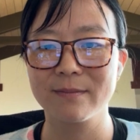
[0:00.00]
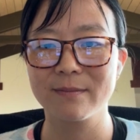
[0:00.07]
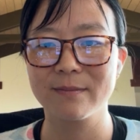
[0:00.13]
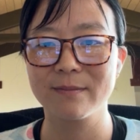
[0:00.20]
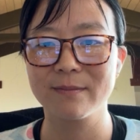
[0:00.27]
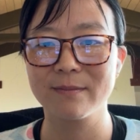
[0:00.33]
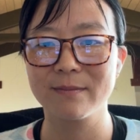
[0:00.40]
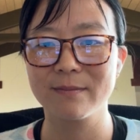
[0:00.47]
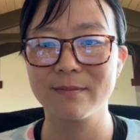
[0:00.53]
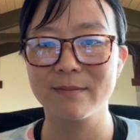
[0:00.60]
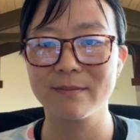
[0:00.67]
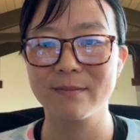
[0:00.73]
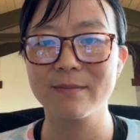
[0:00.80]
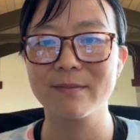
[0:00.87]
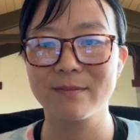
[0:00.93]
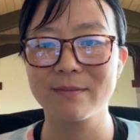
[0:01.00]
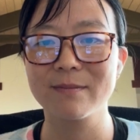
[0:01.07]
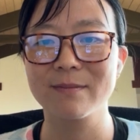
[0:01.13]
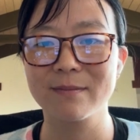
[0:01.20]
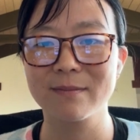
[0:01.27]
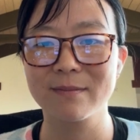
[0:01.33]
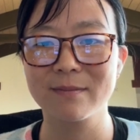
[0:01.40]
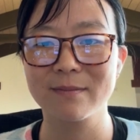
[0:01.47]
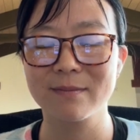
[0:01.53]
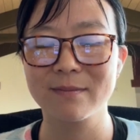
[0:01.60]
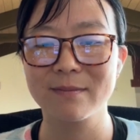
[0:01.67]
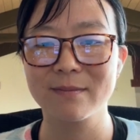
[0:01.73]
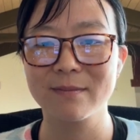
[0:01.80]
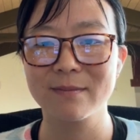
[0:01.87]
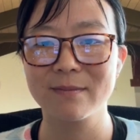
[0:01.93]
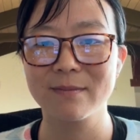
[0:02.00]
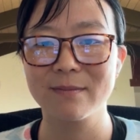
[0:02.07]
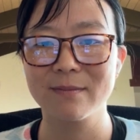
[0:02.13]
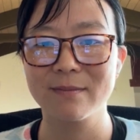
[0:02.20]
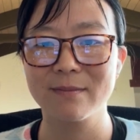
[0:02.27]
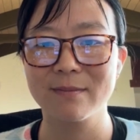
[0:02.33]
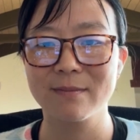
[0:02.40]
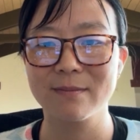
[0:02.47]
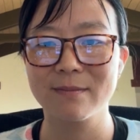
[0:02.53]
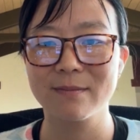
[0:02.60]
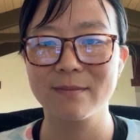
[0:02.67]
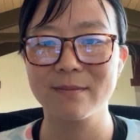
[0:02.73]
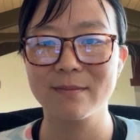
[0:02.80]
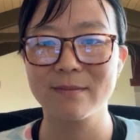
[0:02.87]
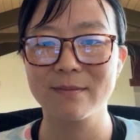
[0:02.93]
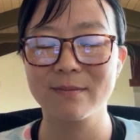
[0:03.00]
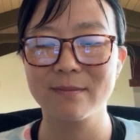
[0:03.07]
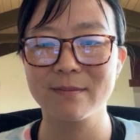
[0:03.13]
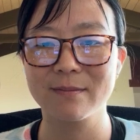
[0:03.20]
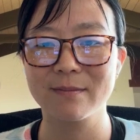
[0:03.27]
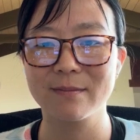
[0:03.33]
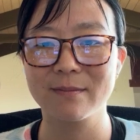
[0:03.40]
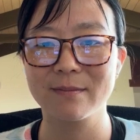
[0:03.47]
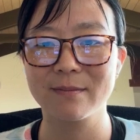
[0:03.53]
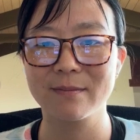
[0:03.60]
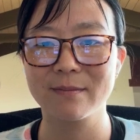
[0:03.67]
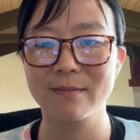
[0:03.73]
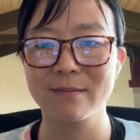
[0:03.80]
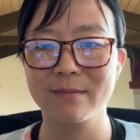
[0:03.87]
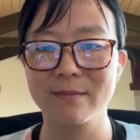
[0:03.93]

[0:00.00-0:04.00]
No words are spoken by the person on screen.